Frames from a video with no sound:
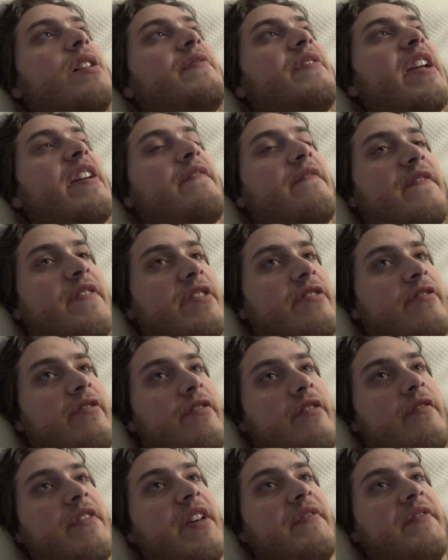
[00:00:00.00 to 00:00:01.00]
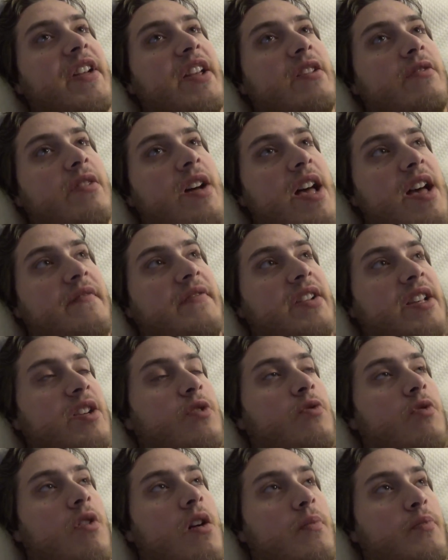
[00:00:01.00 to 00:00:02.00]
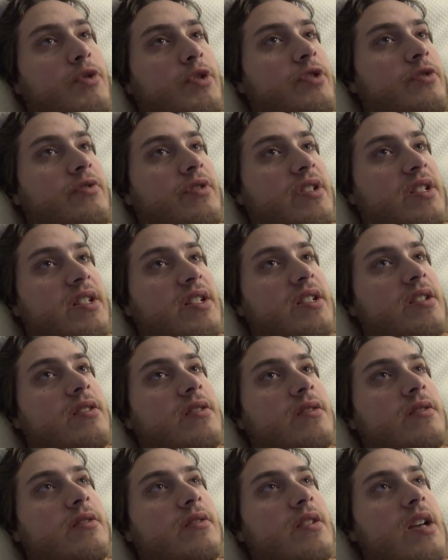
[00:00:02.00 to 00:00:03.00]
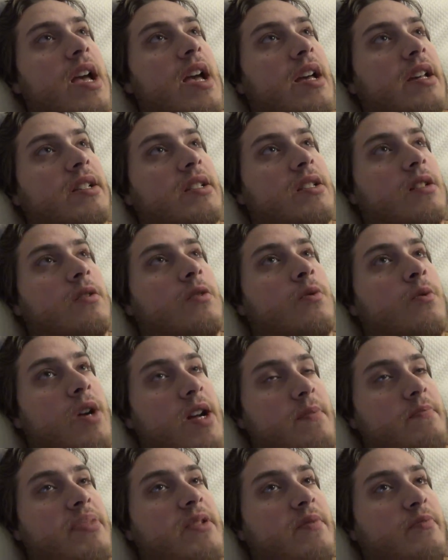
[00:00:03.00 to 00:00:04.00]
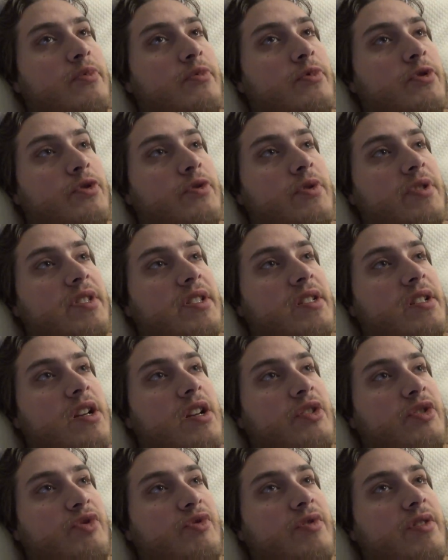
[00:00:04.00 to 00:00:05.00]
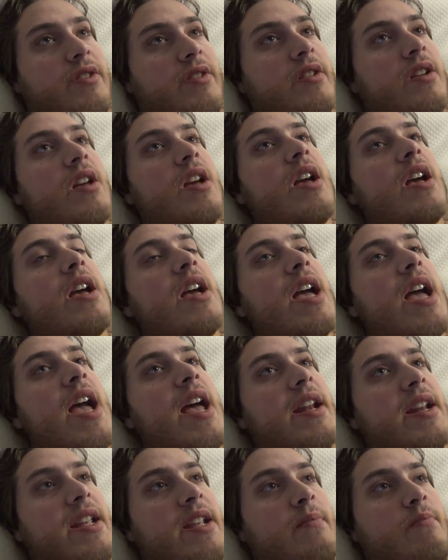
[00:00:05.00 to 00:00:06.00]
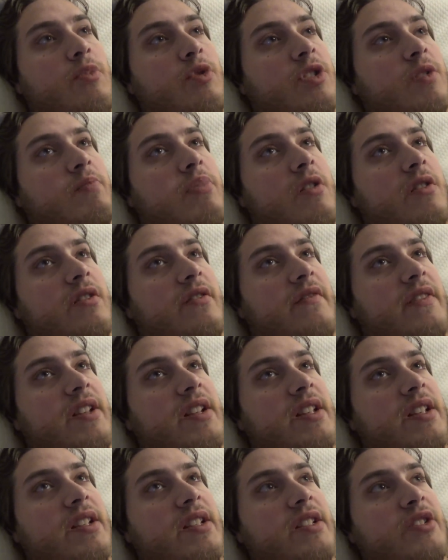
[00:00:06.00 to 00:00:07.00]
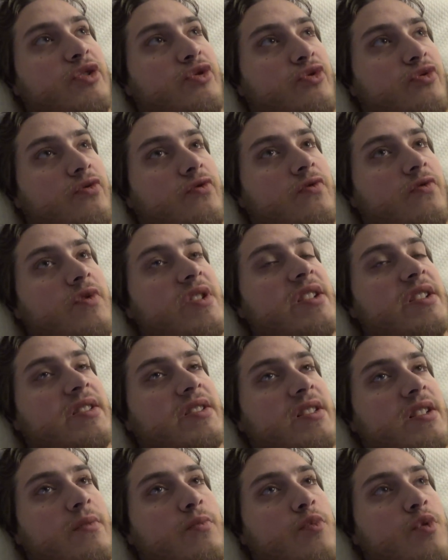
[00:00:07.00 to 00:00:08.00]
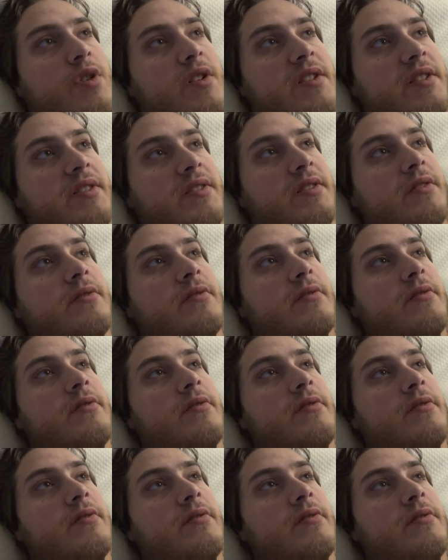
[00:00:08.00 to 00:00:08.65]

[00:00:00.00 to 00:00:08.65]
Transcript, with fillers: they feel that they don't have an equal opportunity as white people do in this country. And in most part of it, it is true in some ways.